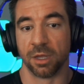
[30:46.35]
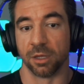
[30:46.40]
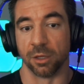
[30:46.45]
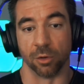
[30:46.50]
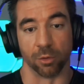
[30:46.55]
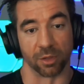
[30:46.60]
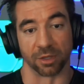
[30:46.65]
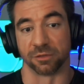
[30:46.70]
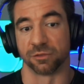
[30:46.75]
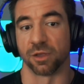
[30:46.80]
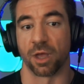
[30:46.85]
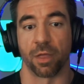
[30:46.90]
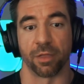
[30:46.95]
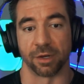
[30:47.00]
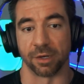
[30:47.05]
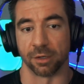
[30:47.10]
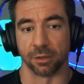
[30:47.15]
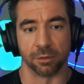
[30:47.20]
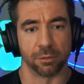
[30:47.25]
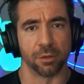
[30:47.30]
You know, like
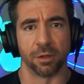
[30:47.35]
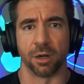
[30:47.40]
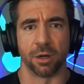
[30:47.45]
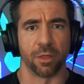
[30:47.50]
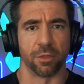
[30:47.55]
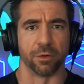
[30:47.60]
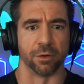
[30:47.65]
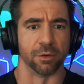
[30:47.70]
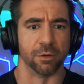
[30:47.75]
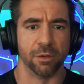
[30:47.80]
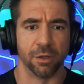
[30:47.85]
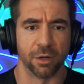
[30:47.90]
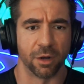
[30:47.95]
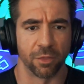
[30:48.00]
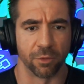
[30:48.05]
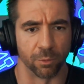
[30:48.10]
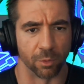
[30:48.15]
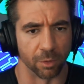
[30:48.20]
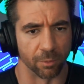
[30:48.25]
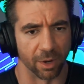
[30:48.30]
Solodit, another
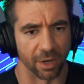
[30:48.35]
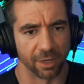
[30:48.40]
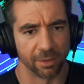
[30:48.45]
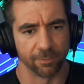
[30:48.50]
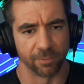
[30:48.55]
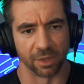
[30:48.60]
another one, right?